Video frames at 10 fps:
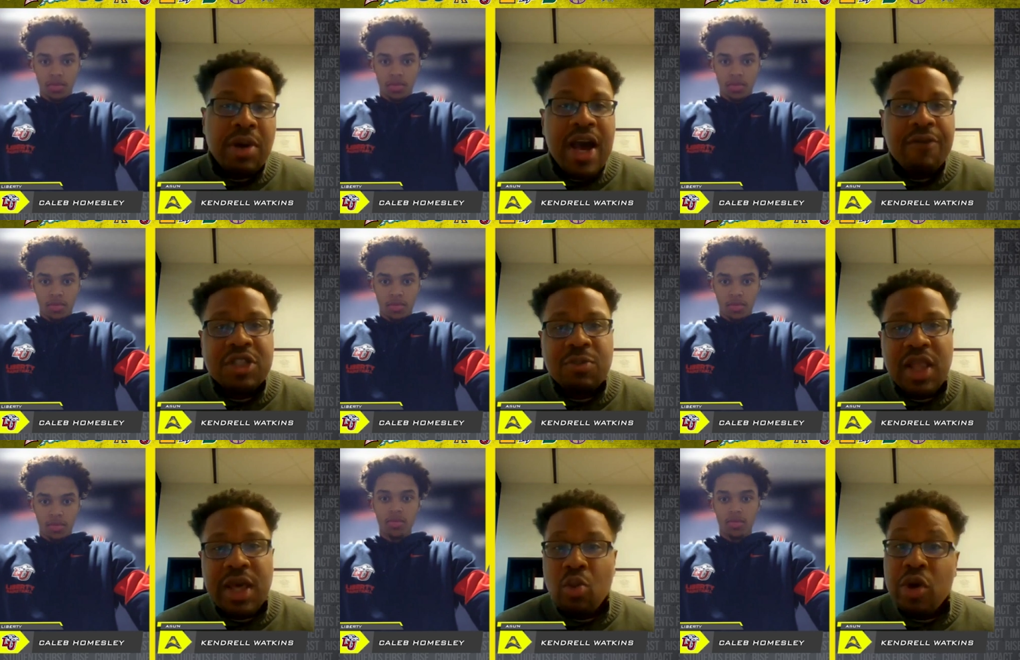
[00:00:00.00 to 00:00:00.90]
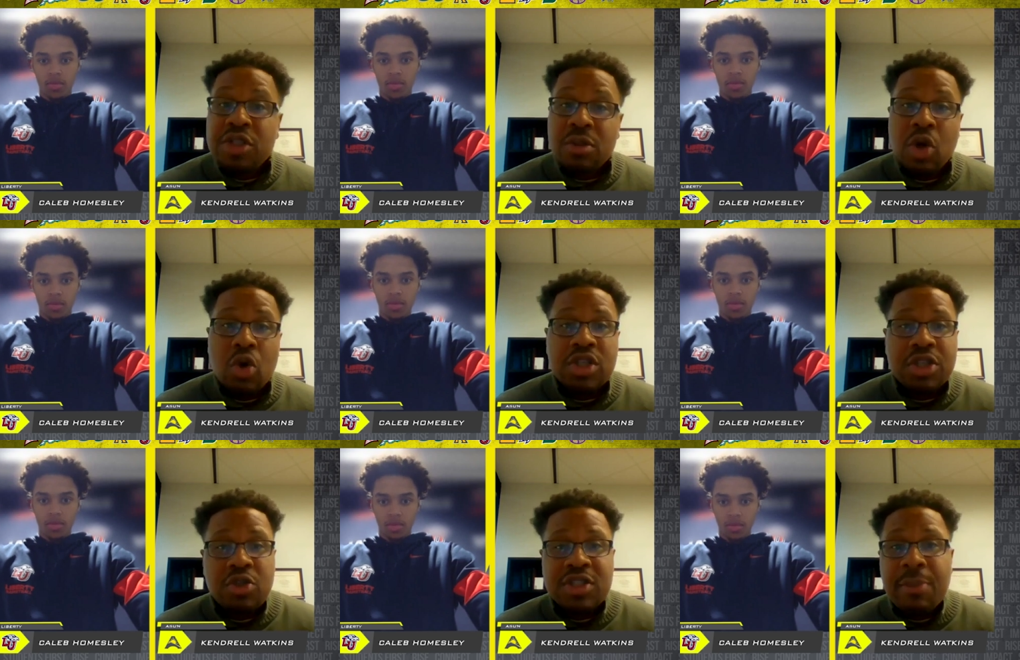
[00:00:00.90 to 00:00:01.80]
Speaker 1: um, conference play? What are some goals
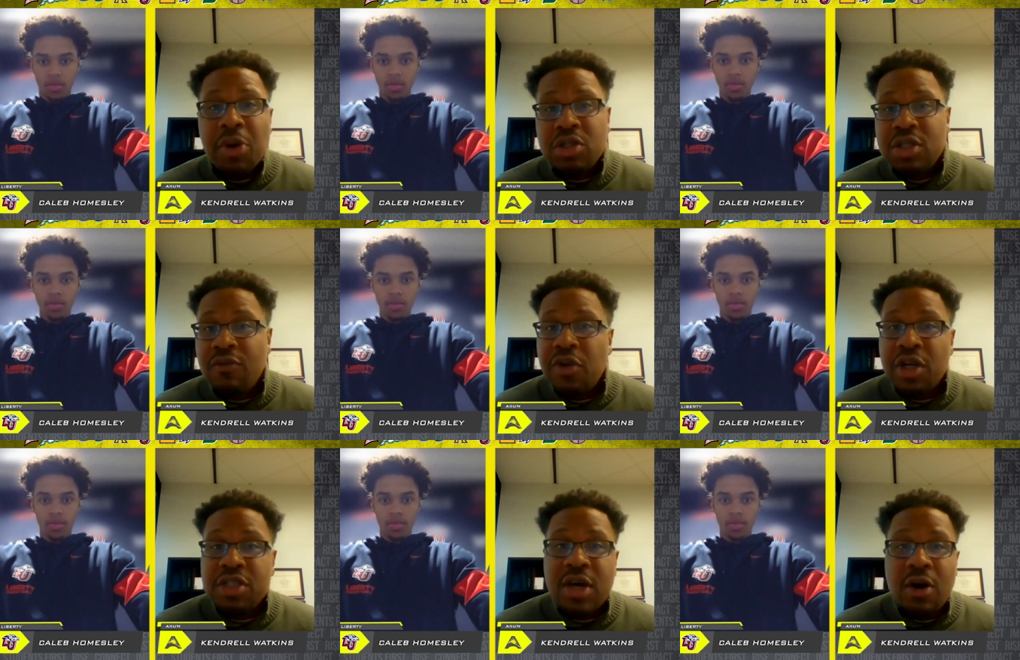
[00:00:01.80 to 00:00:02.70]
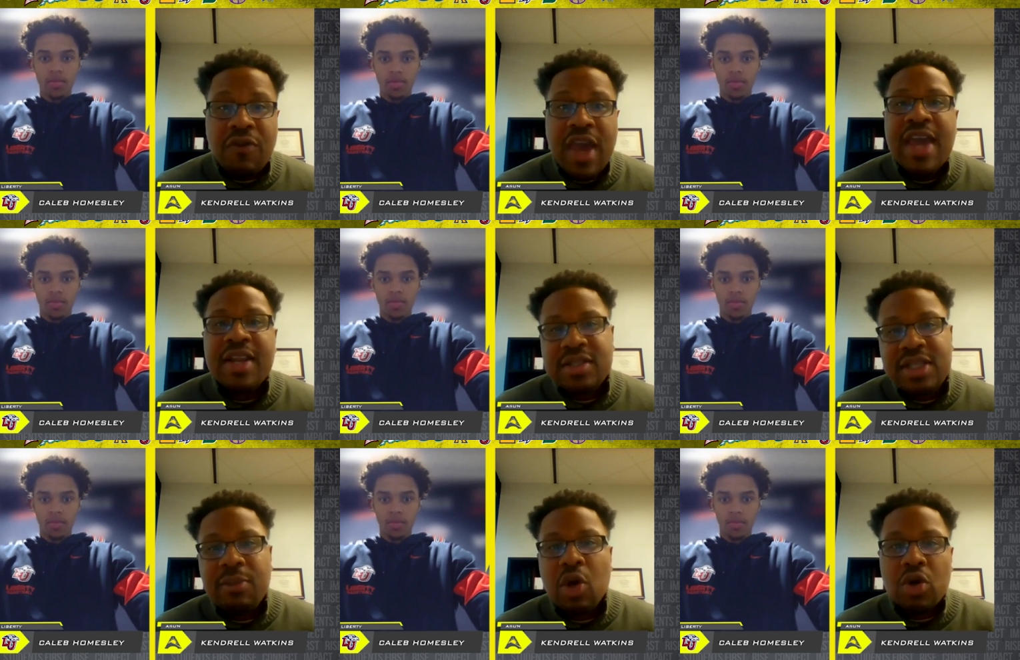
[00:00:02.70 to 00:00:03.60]
that you set personally for yourself and
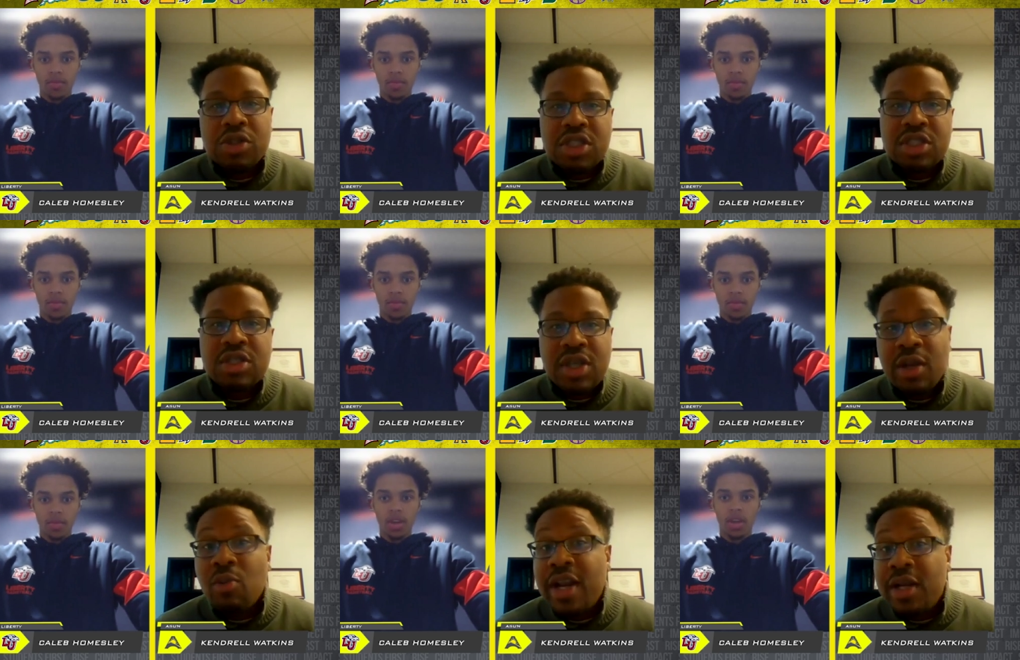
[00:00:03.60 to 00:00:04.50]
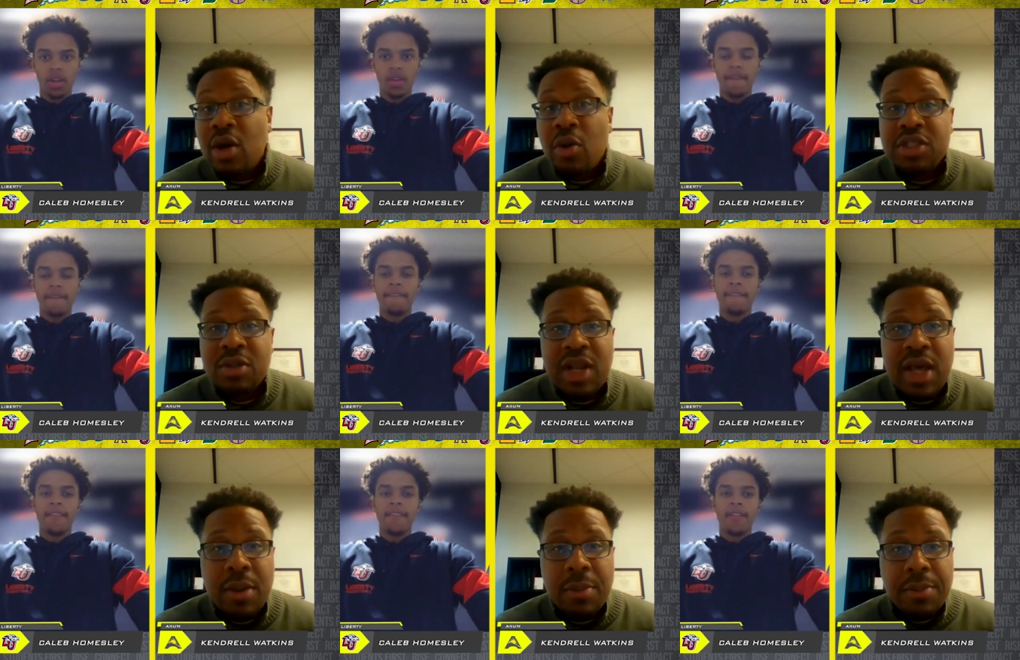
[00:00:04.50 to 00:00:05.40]
team goals, just getting ready to go into
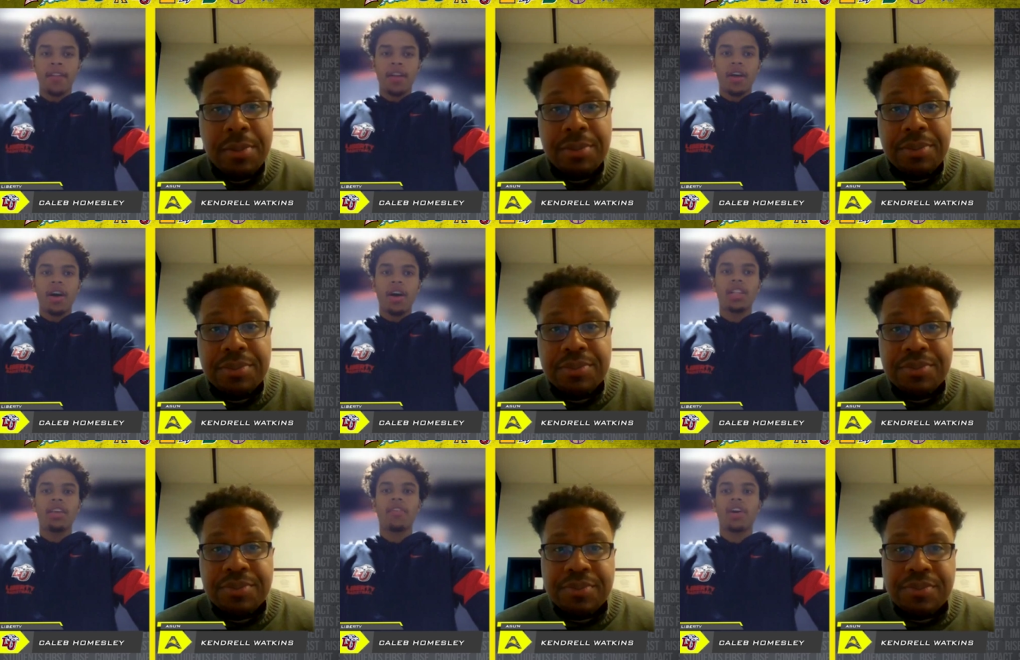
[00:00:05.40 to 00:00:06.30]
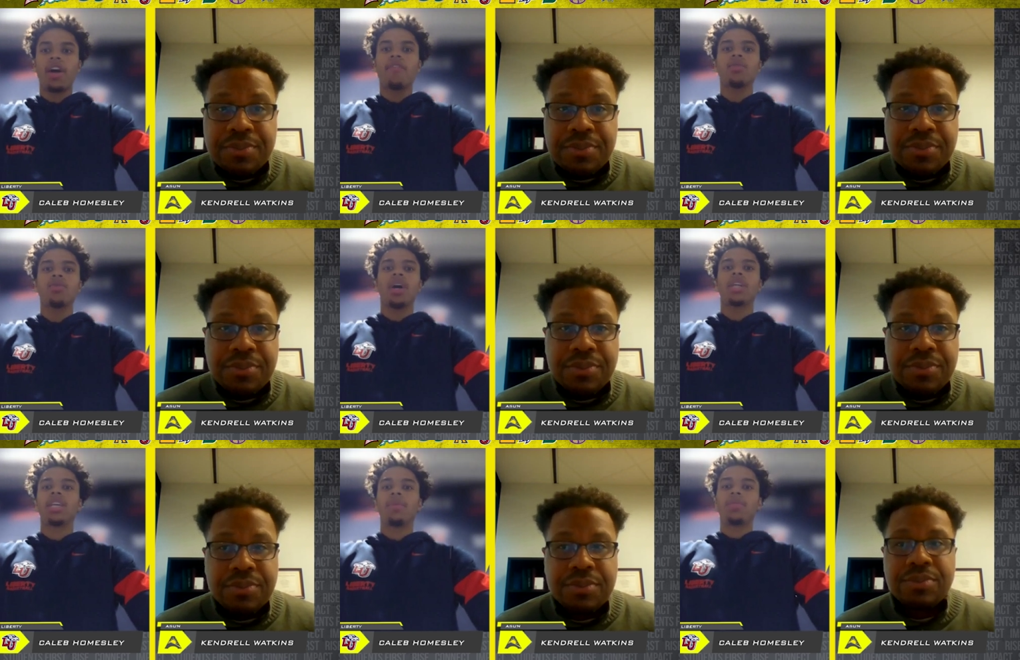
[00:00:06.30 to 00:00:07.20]
play?
Speaker 2: Uh, I think for conference, we
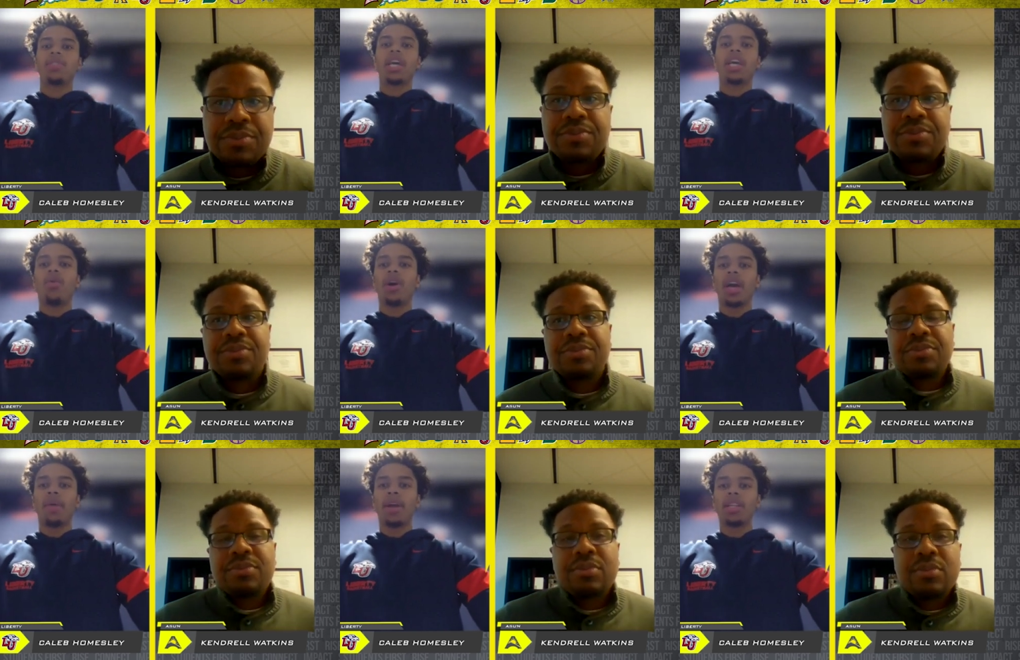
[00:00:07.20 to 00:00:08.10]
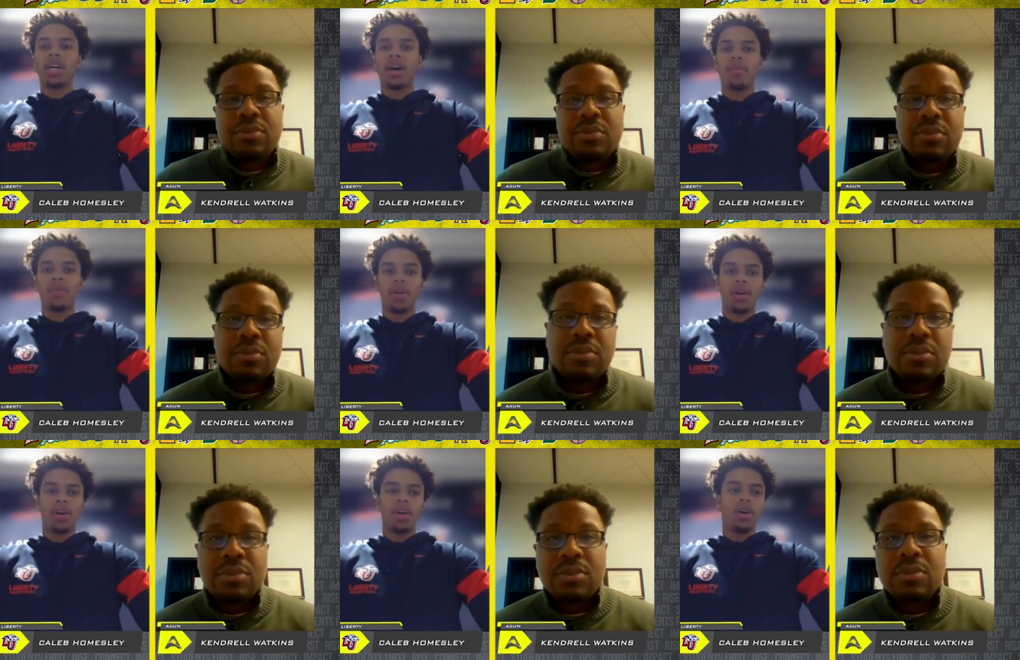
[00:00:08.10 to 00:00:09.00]
got to take, take it one game at a time.
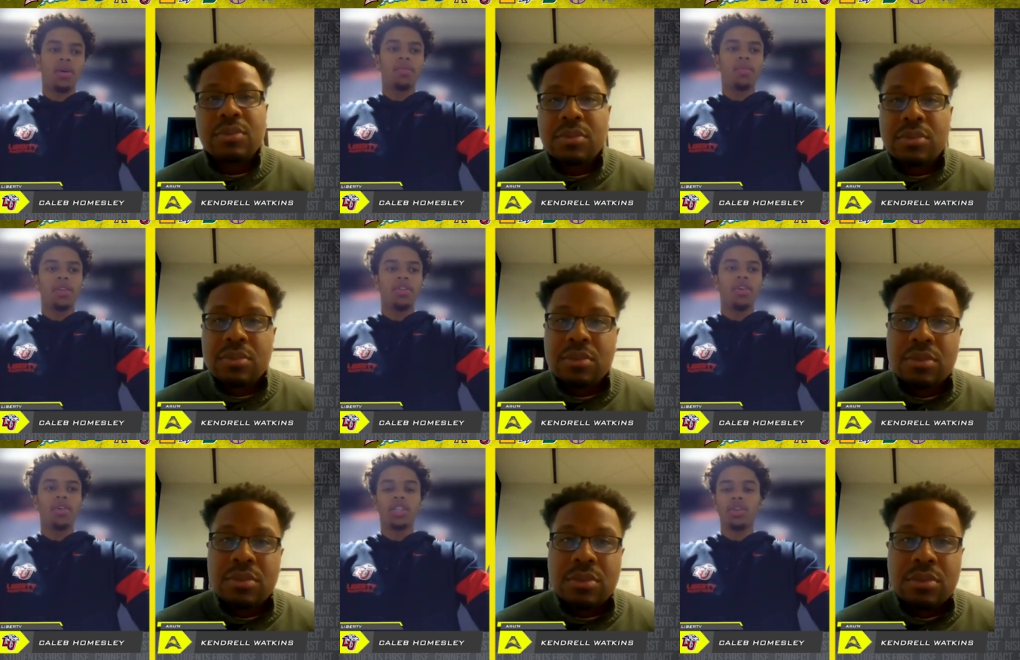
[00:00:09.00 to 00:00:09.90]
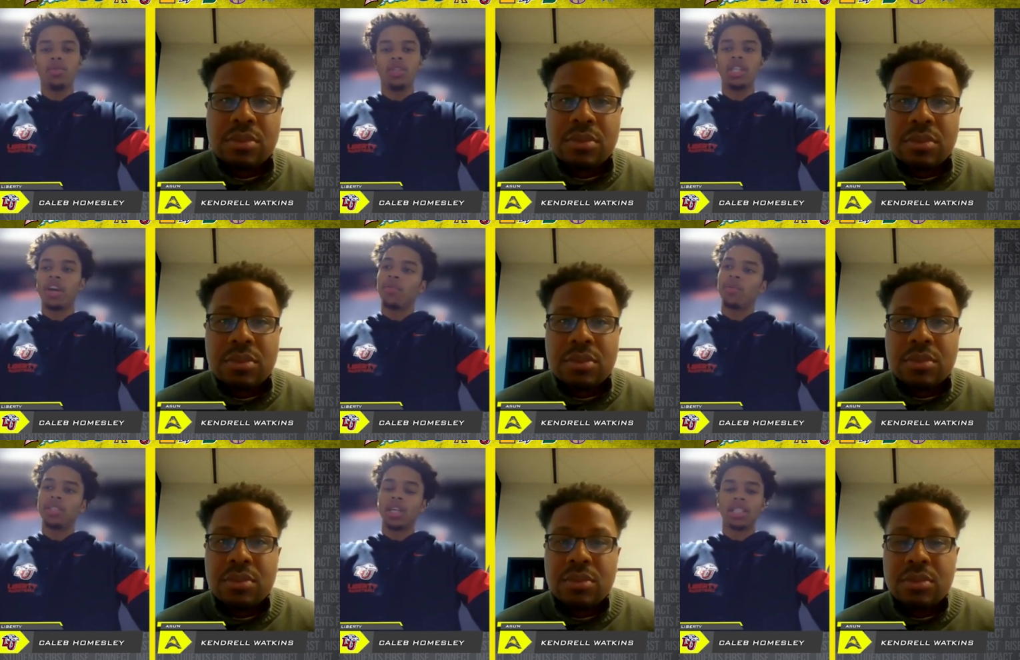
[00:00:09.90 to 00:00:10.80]
Um, you know, it's a new season.
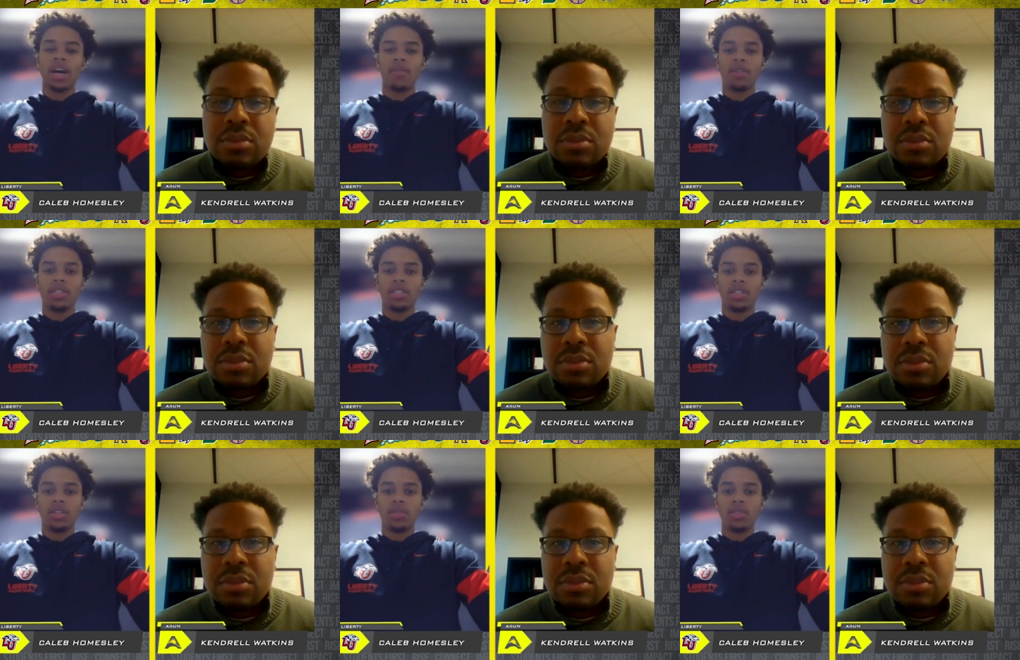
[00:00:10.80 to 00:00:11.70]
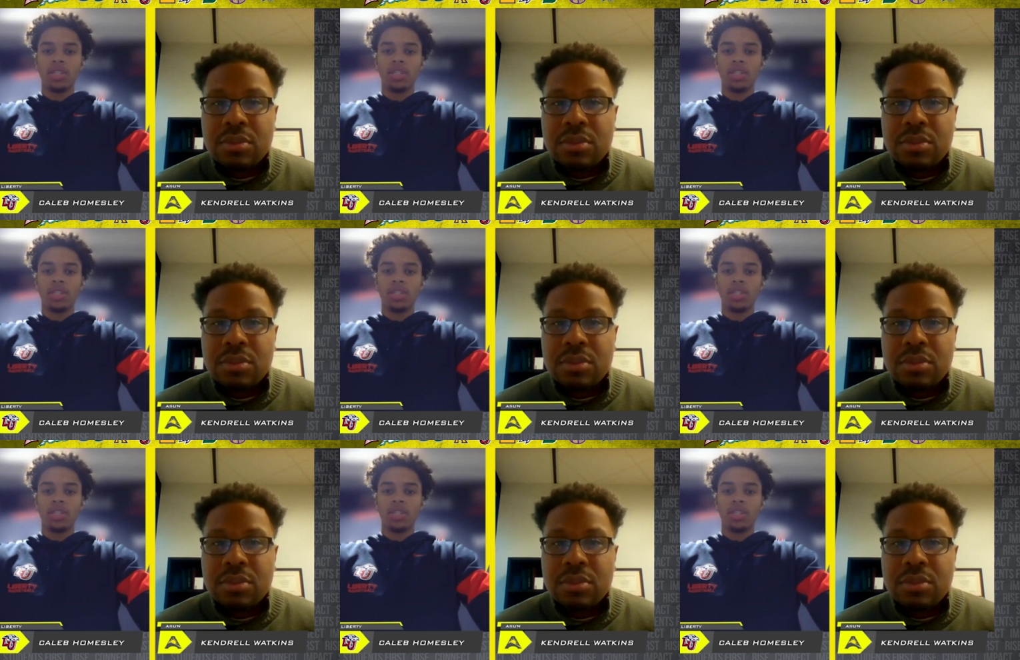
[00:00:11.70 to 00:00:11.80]
Everyone says conference season is a new